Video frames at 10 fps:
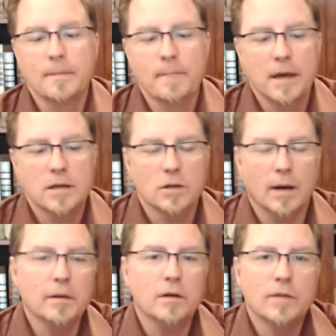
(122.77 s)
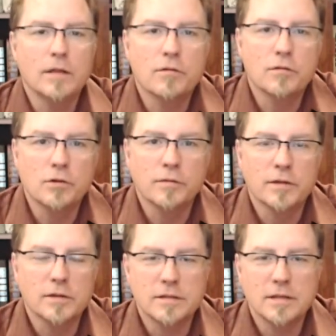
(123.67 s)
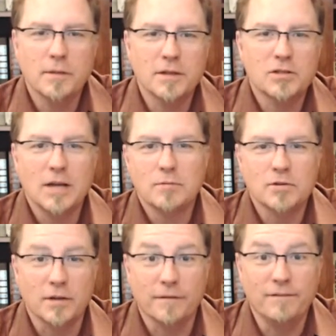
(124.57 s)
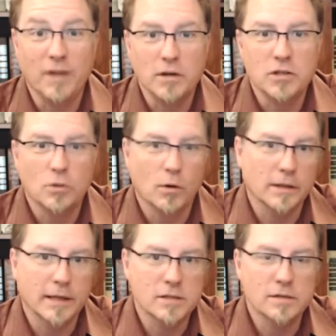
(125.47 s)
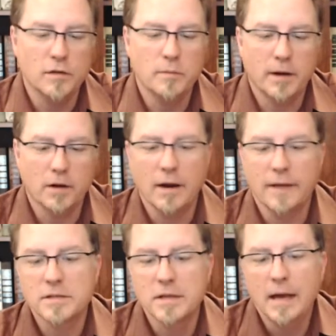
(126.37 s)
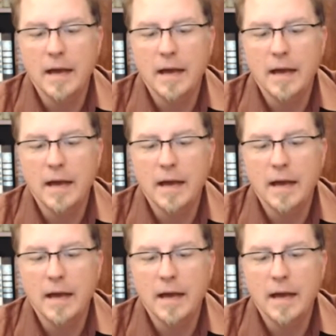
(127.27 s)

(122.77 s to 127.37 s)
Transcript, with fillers: So I'm going to read through the, some of the chapters are very short, like just a few paragraphs.